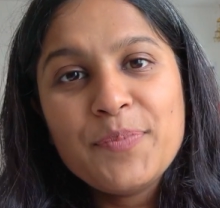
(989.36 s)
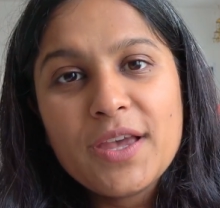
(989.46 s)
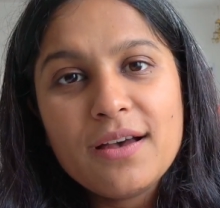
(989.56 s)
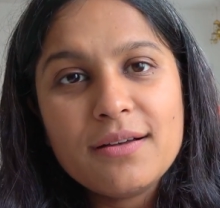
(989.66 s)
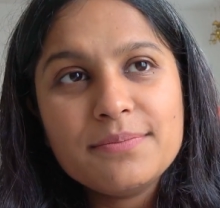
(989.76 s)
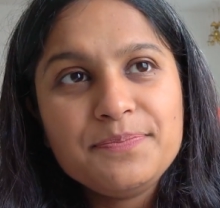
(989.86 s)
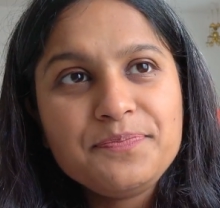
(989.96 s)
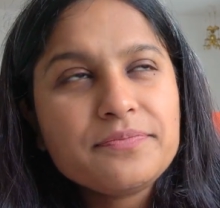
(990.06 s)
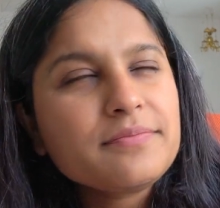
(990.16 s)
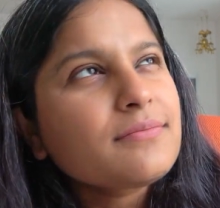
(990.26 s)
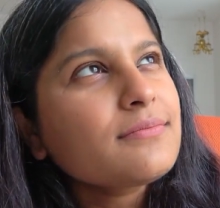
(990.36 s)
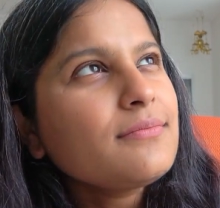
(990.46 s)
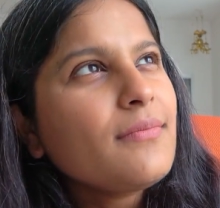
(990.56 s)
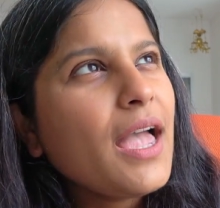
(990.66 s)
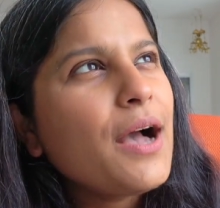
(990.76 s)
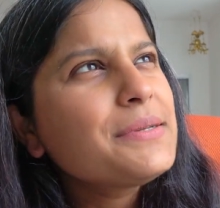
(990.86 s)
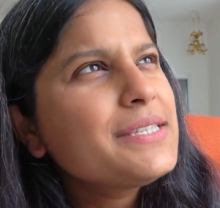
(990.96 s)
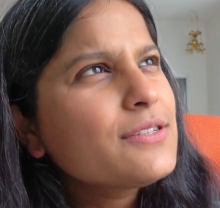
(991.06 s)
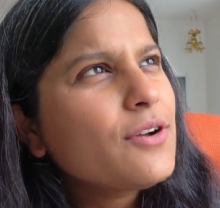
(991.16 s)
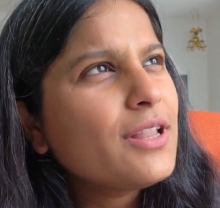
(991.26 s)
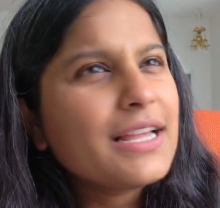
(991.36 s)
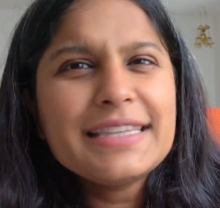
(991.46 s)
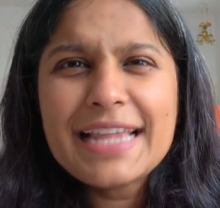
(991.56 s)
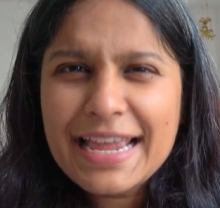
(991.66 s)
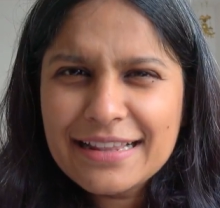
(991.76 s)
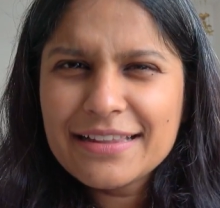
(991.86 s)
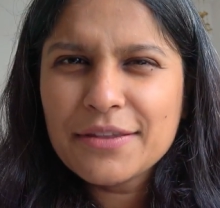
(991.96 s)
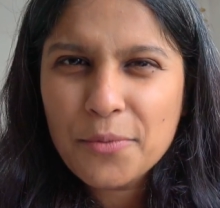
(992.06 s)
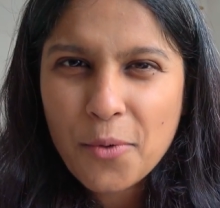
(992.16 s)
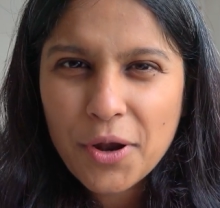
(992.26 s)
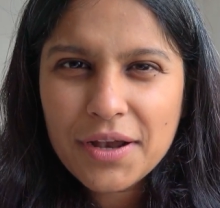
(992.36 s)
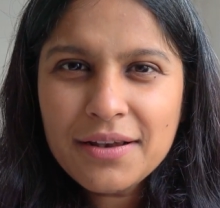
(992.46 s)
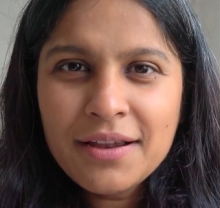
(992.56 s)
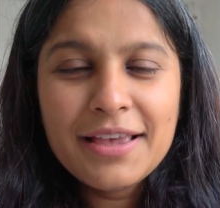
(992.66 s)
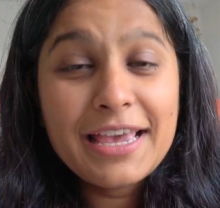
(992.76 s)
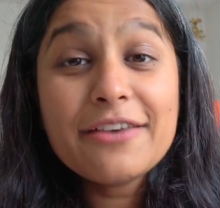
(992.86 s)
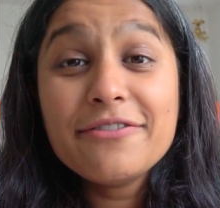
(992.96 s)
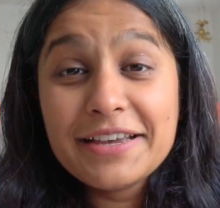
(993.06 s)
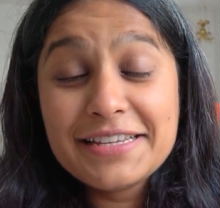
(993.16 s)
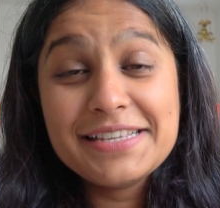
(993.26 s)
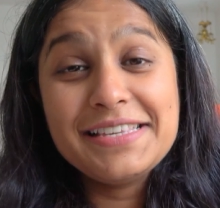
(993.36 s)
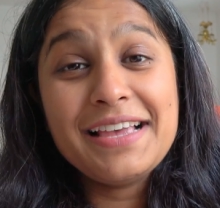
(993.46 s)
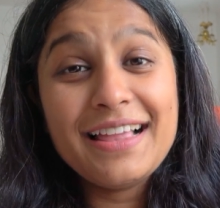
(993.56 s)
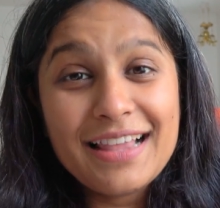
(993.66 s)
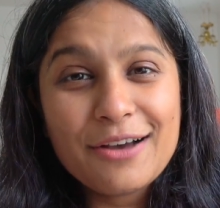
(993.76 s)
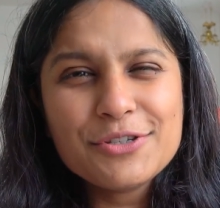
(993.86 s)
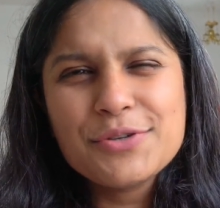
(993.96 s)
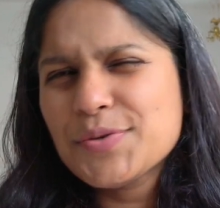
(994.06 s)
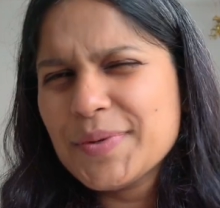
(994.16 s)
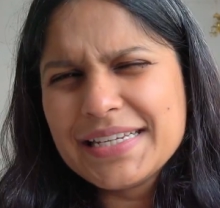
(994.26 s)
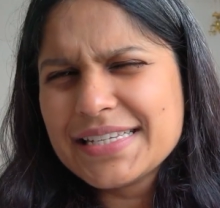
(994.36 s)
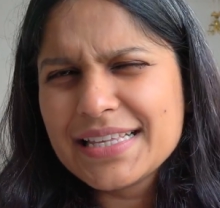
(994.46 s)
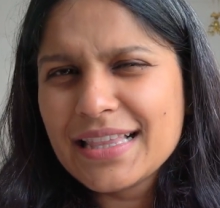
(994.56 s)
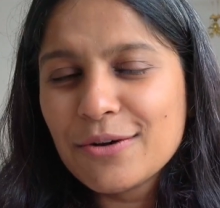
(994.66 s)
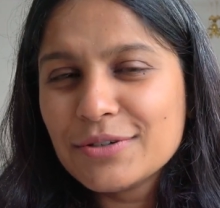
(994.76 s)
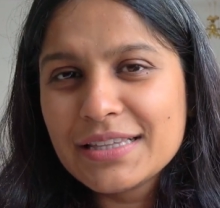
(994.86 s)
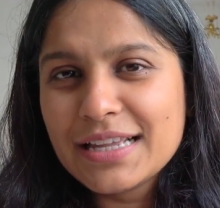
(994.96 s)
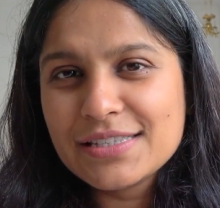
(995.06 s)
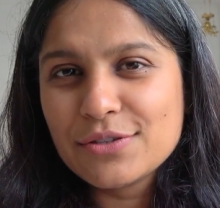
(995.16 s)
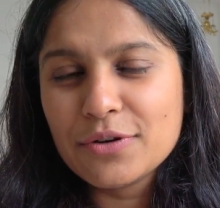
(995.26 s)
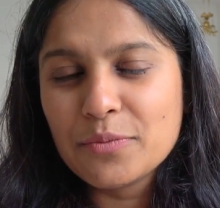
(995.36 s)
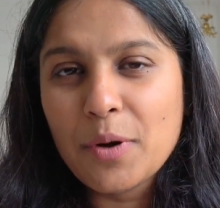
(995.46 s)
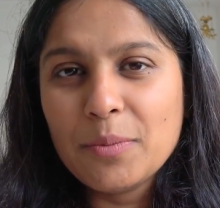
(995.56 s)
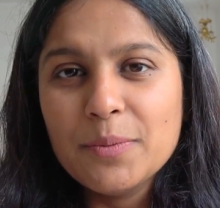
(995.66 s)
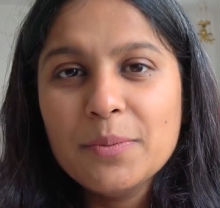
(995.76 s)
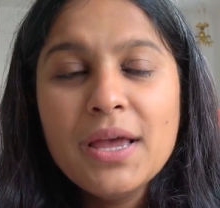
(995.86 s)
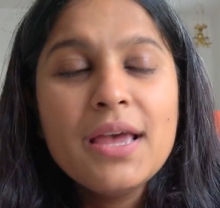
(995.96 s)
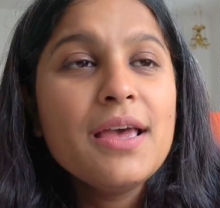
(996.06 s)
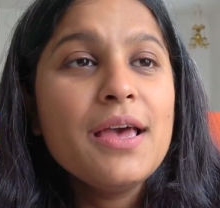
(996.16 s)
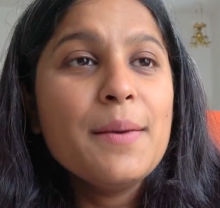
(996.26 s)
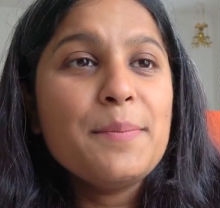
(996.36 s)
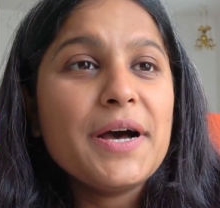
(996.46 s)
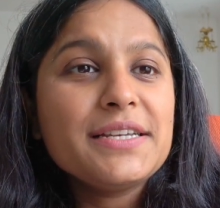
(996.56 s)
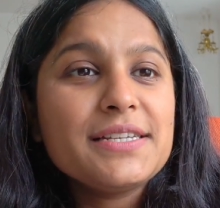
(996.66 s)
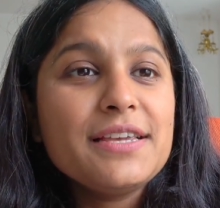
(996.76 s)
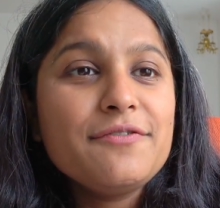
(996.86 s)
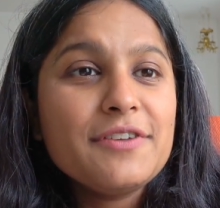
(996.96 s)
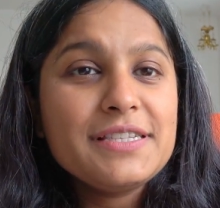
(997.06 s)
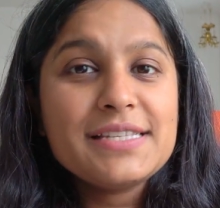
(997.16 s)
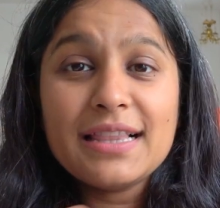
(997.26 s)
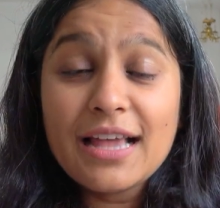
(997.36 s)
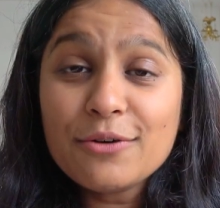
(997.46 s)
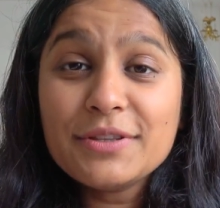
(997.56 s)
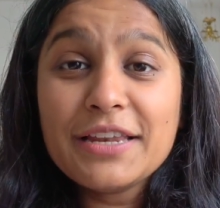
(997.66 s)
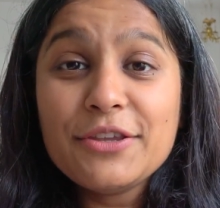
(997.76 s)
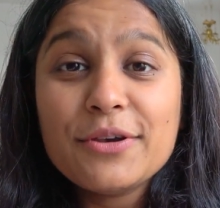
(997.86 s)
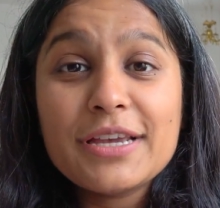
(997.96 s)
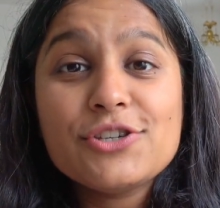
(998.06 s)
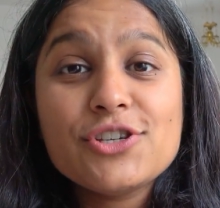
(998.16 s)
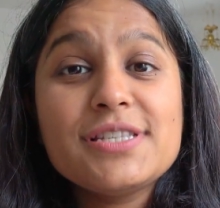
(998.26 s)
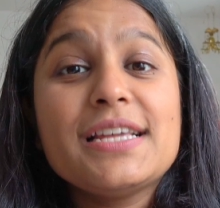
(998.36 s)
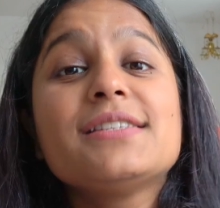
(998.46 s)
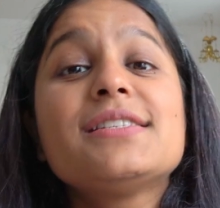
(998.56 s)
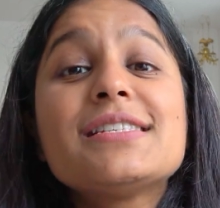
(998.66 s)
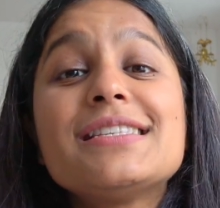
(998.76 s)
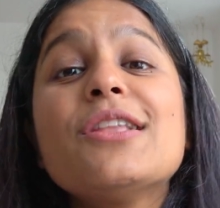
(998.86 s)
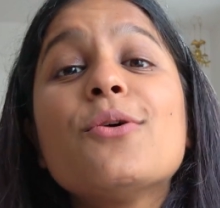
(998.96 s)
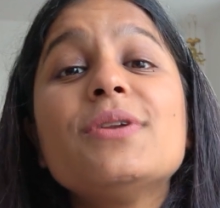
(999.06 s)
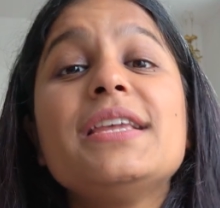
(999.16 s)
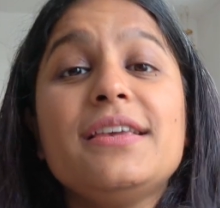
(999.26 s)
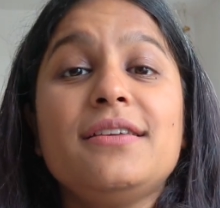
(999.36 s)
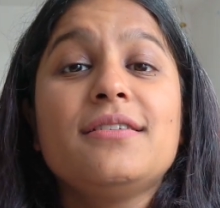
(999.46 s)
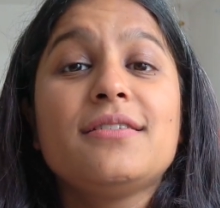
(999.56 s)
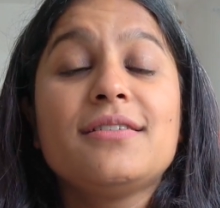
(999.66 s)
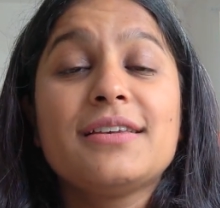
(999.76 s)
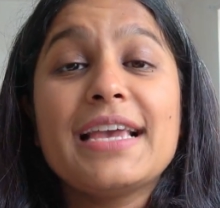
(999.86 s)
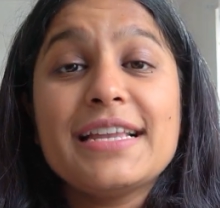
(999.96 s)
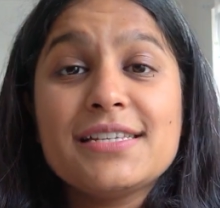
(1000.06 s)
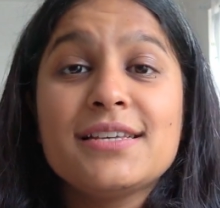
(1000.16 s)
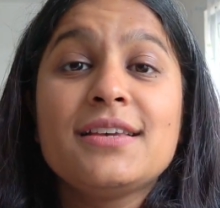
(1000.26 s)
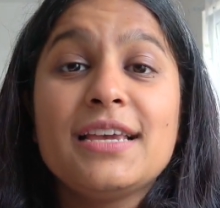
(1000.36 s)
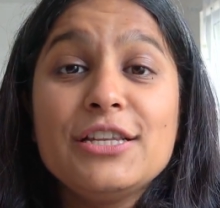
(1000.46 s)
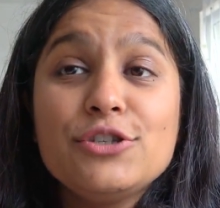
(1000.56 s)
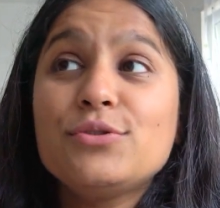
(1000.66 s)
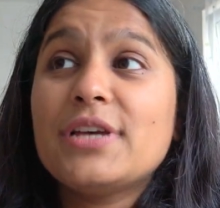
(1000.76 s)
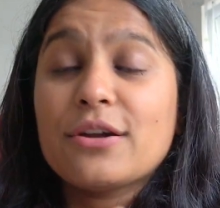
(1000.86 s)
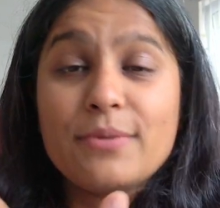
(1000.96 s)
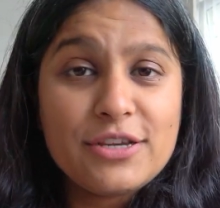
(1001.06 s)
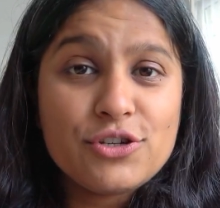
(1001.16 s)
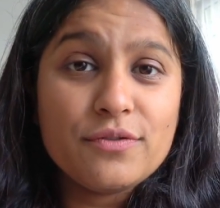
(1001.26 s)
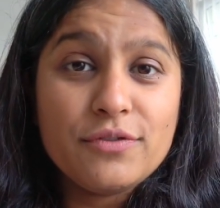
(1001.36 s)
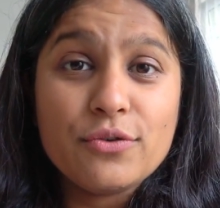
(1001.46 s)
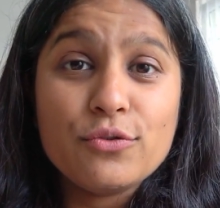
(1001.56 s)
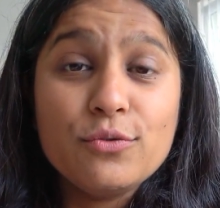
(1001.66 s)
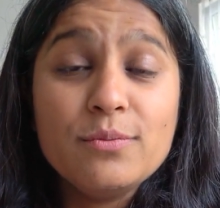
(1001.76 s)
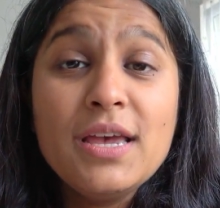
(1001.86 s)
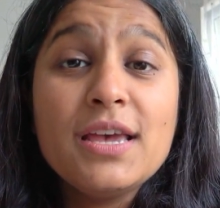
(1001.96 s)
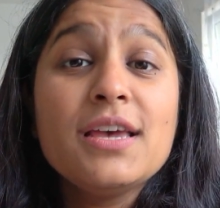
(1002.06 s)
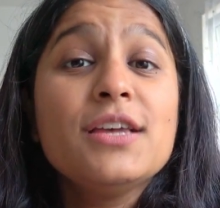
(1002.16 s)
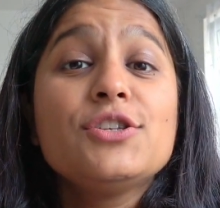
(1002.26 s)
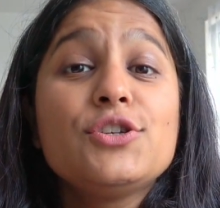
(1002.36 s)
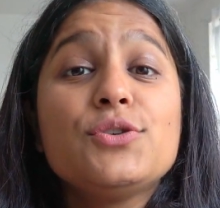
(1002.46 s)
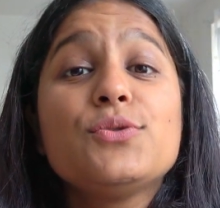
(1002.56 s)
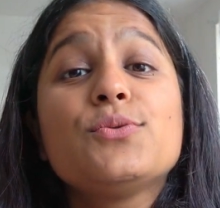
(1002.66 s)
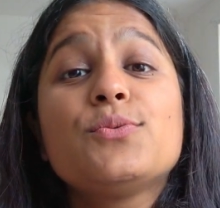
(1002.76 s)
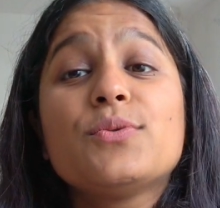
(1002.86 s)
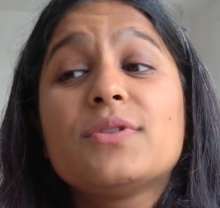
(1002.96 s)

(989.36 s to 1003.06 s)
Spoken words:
how is it called? A nail in the wall. If it is allowed, usually it is allowed, that's not a problem. But if it's allowed, then you can just then slowly get into decoration of your room to